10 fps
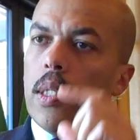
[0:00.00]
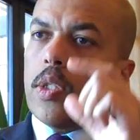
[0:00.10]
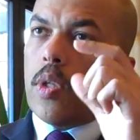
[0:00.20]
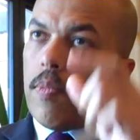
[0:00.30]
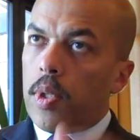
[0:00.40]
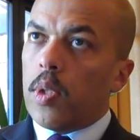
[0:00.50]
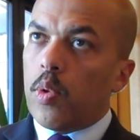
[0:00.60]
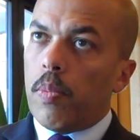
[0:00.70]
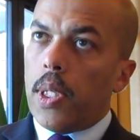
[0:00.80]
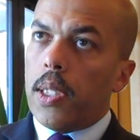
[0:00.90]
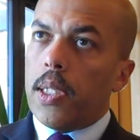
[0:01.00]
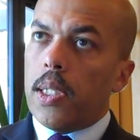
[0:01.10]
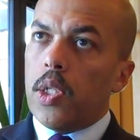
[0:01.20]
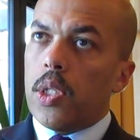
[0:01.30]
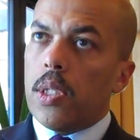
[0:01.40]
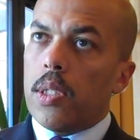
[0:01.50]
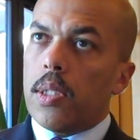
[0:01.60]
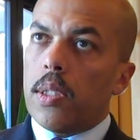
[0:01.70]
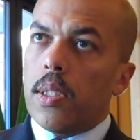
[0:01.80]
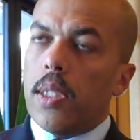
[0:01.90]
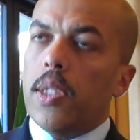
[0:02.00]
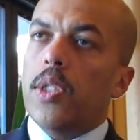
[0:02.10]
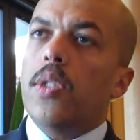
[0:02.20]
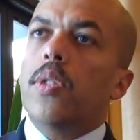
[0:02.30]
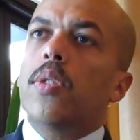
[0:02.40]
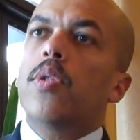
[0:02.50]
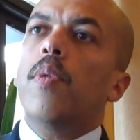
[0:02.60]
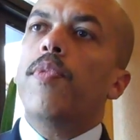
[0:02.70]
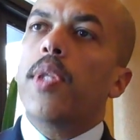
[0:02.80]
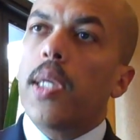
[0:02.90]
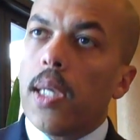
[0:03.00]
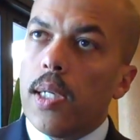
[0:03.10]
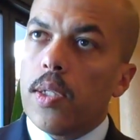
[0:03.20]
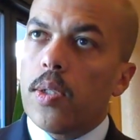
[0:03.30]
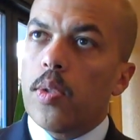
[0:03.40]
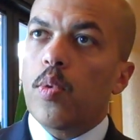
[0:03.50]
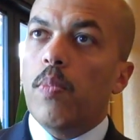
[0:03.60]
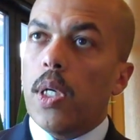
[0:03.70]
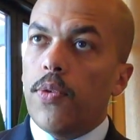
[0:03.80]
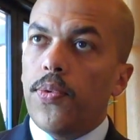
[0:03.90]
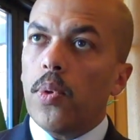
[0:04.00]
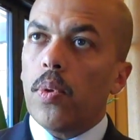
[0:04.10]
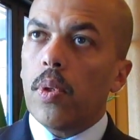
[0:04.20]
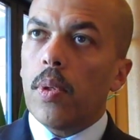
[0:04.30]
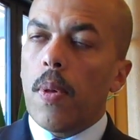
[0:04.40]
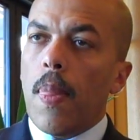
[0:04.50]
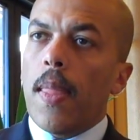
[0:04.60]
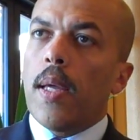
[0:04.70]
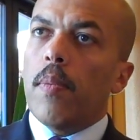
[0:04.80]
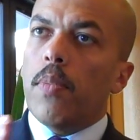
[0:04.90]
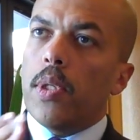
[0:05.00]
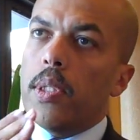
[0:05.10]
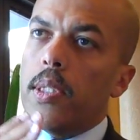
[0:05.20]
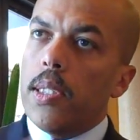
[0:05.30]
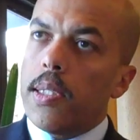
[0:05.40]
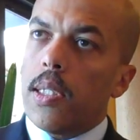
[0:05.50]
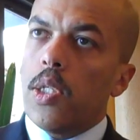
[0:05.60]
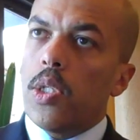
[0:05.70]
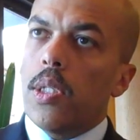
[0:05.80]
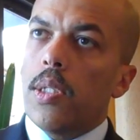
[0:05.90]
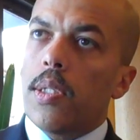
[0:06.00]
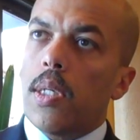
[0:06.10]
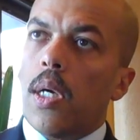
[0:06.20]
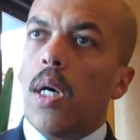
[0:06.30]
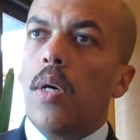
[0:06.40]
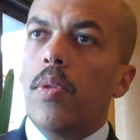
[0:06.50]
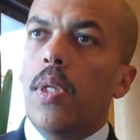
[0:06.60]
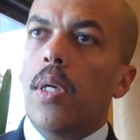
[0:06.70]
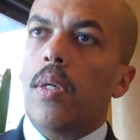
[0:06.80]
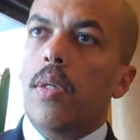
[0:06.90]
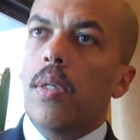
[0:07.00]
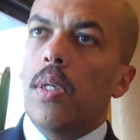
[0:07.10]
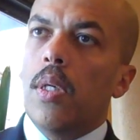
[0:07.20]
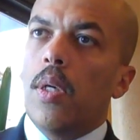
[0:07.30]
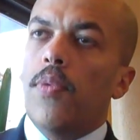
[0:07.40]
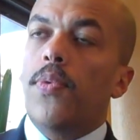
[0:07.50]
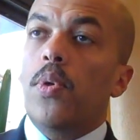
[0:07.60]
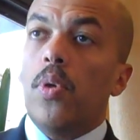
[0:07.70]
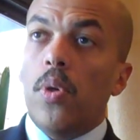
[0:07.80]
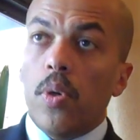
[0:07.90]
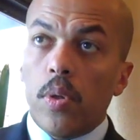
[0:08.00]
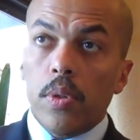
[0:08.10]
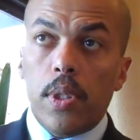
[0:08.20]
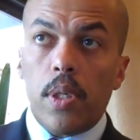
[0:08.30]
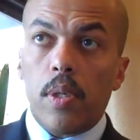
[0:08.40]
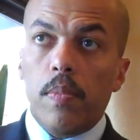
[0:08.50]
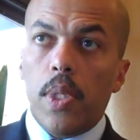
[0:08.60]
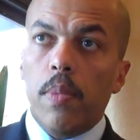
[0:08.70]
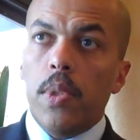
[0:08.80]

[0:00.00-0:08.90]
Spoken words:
It's something to buy an engine, it's something else to buy fuel, but these engines are out there for a long term.